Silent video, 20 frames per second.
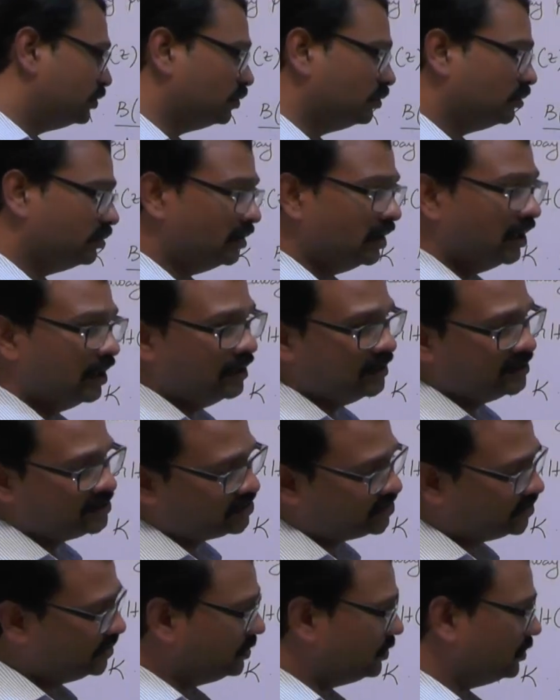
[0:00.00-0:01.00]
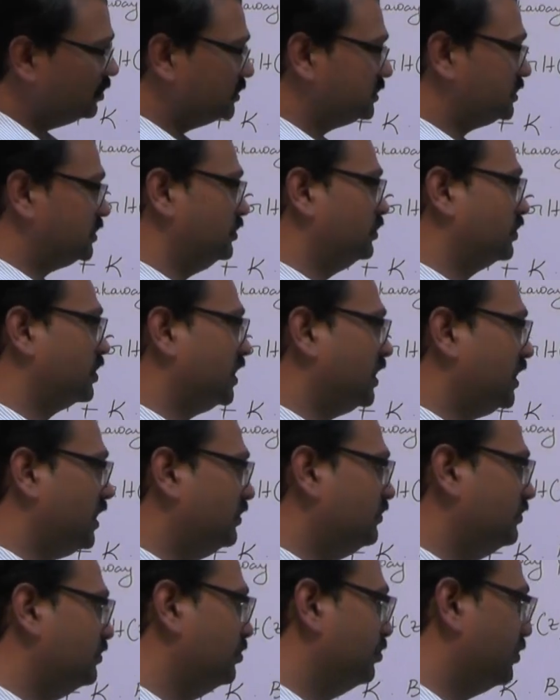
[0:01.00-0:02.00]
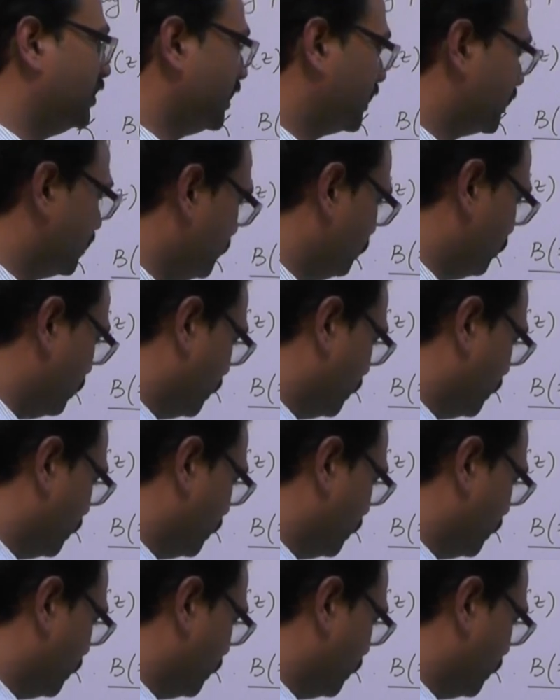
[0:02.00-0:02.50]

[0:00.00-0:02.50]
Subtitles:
two zeros, you can have break-in